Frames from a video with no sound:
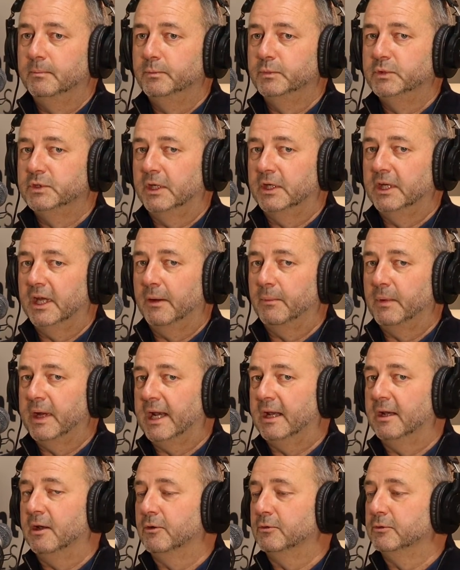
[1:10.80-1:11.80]
So yeah, we
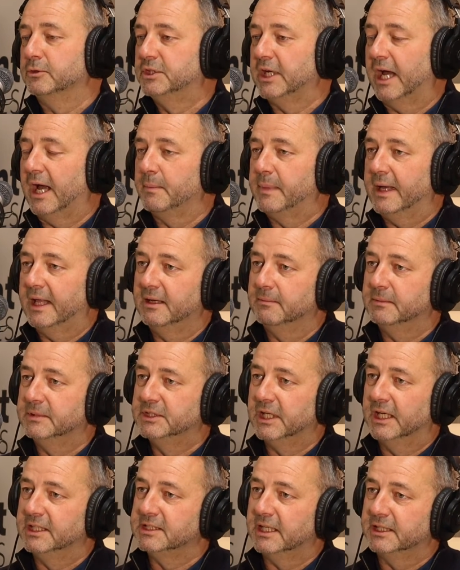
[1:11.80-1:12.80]
had a long chat about it. We
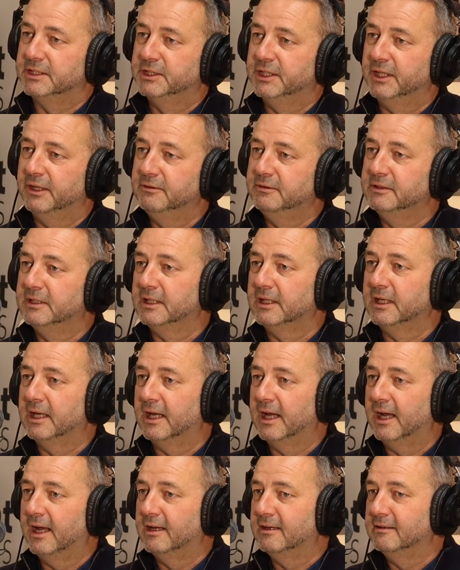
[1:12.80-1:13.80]
changed our tune,
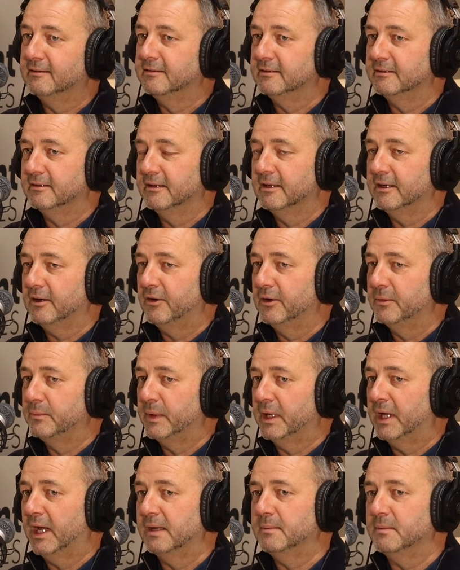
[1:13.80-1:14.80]
and I
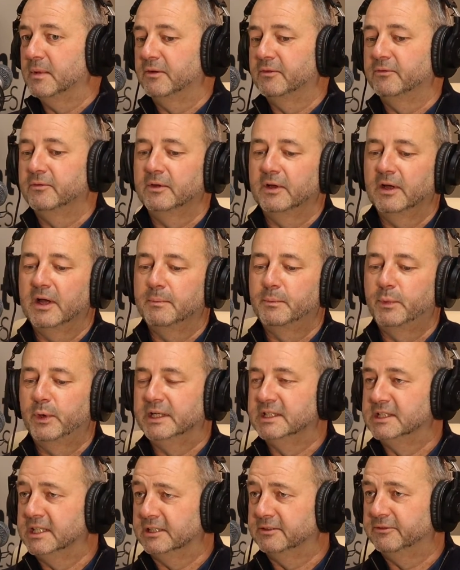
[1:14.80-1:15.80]
became a
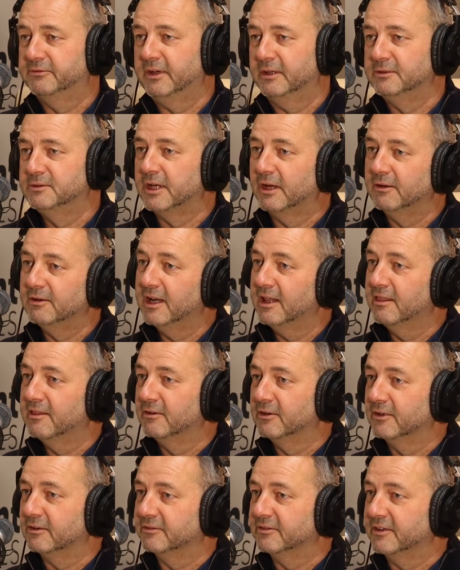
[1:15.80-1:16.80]
apprentice
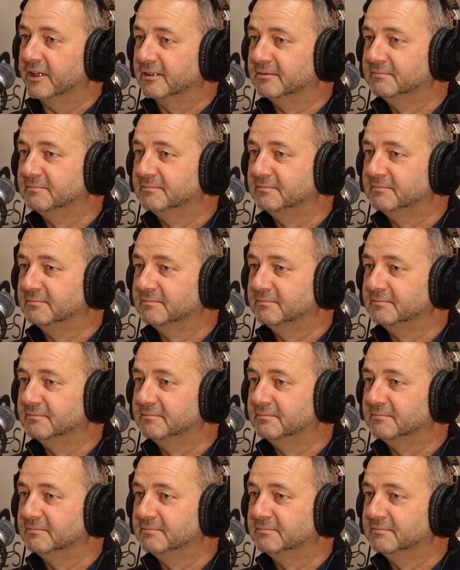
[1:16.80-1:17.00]
photolithographer.